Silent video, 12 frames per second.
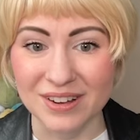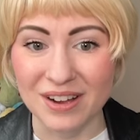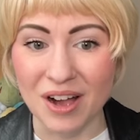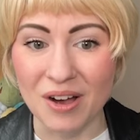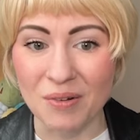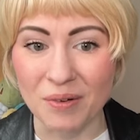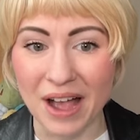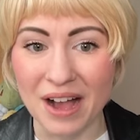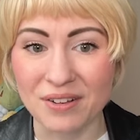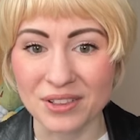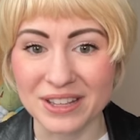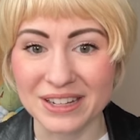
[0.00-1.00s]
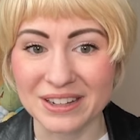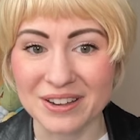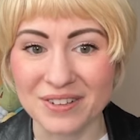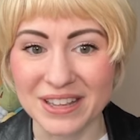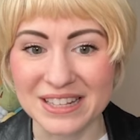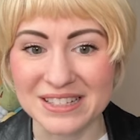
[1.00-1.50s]
Oh wow, look at it
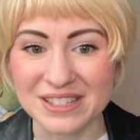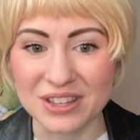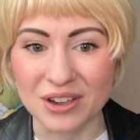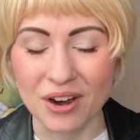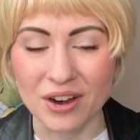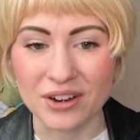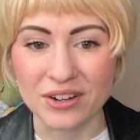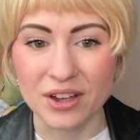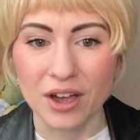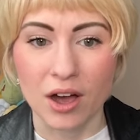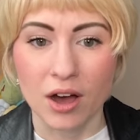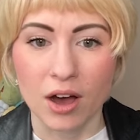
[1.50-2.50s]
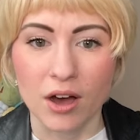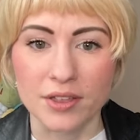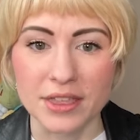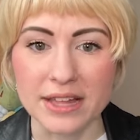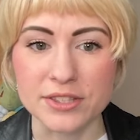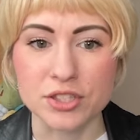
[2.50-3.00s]
going into the card.
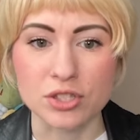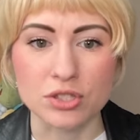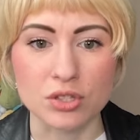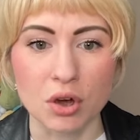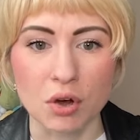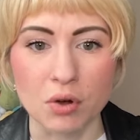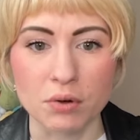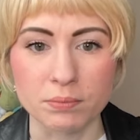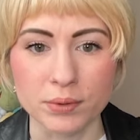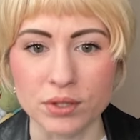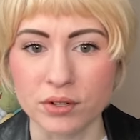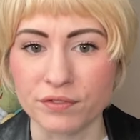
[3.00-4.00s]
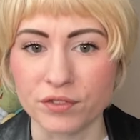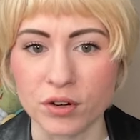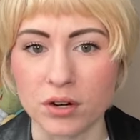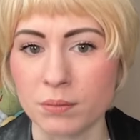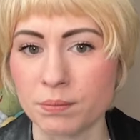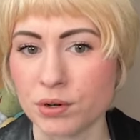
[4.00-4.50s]
That's so
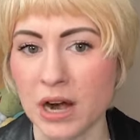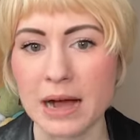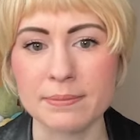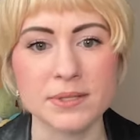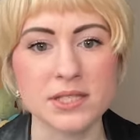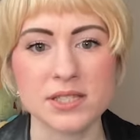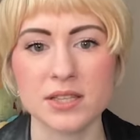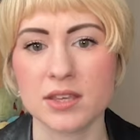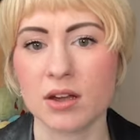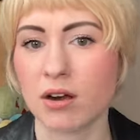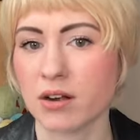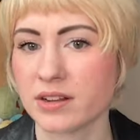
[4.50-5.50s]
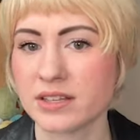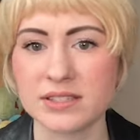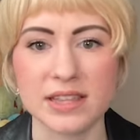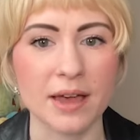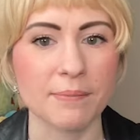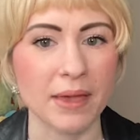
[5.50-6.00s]
beautiful. Props to the artist
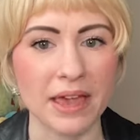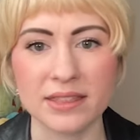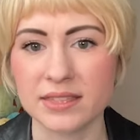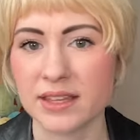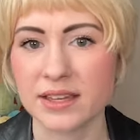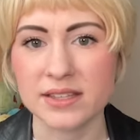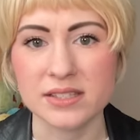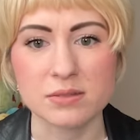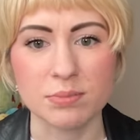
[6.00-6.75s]
that made this,